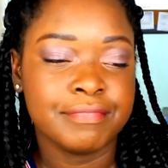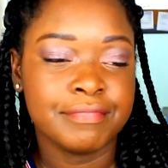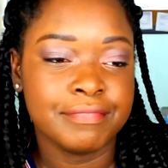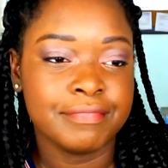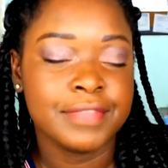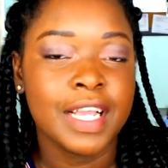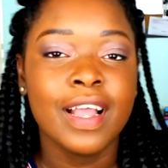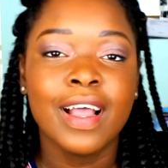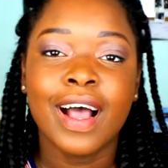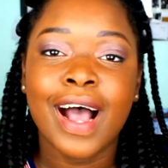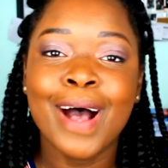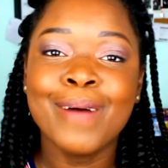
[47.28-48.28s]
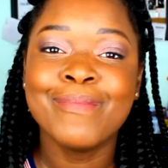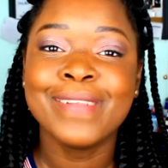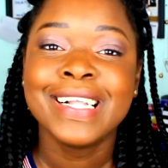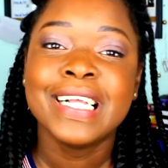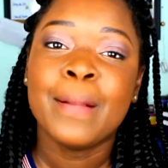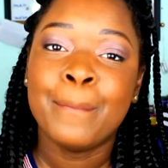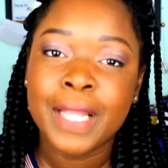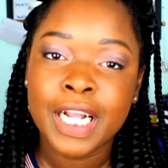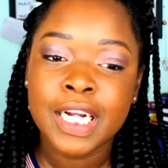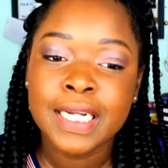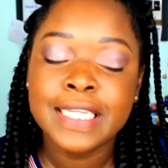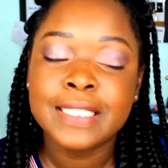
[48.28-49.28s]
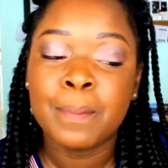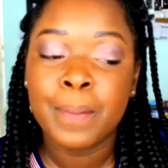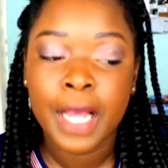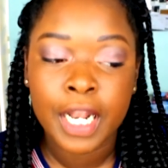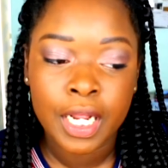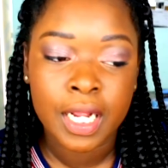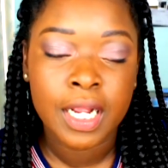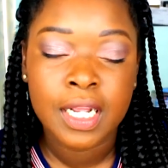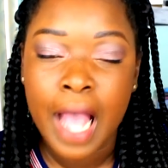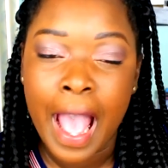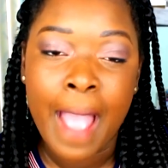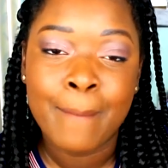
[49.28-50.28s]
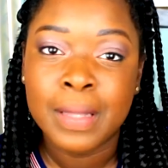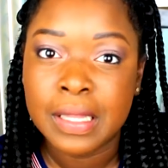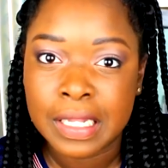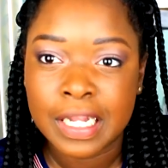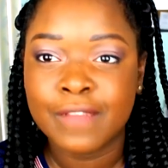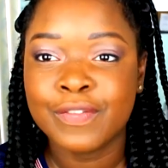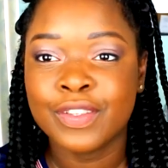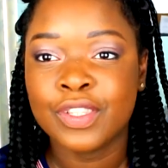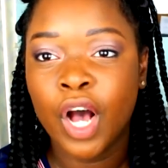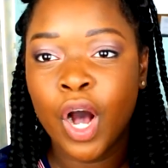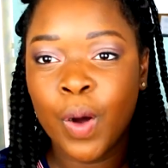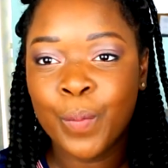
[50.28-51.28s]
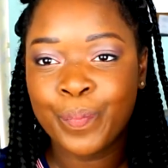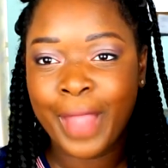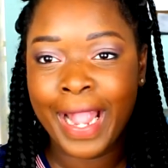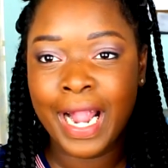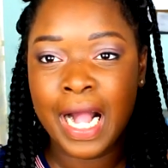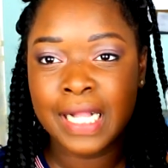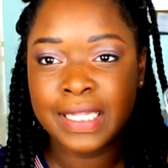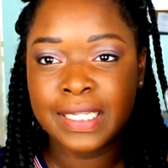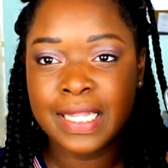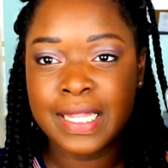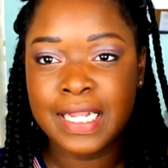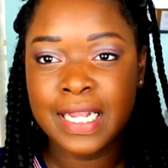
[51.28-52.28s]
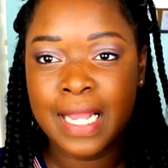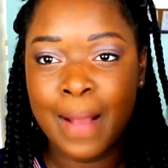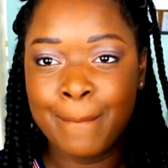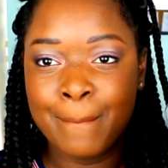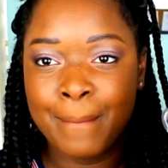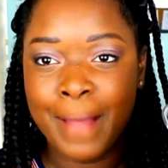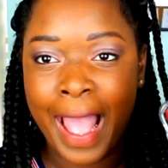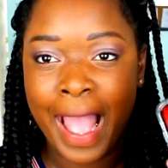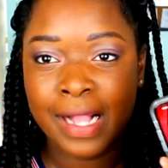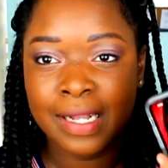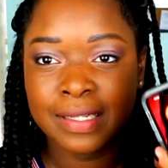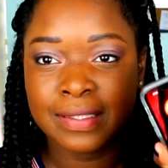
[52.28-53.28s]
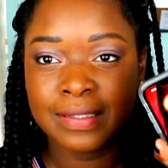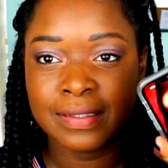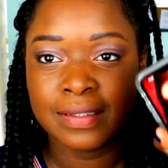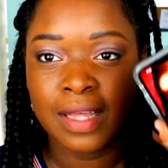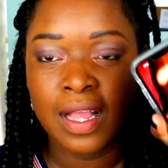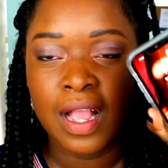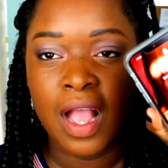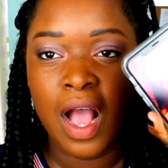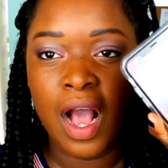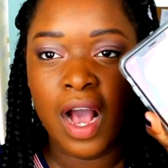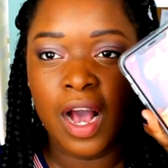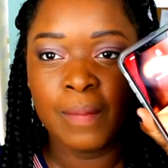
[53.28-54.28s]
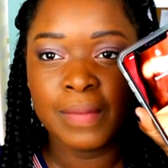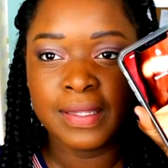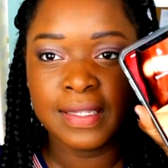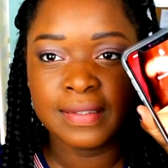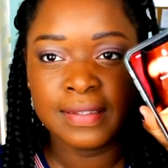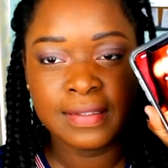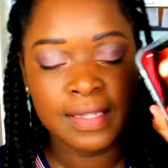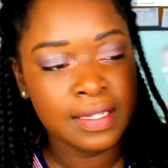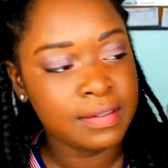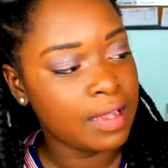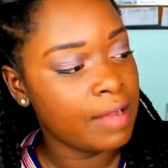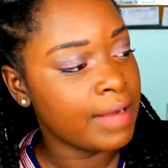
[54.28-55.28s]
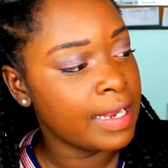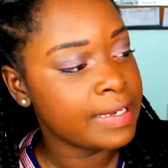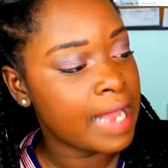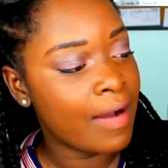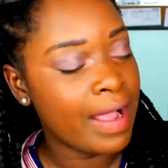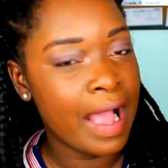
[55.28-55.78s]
Bigger is better, I believe. So I got the Max. This is it. Right now I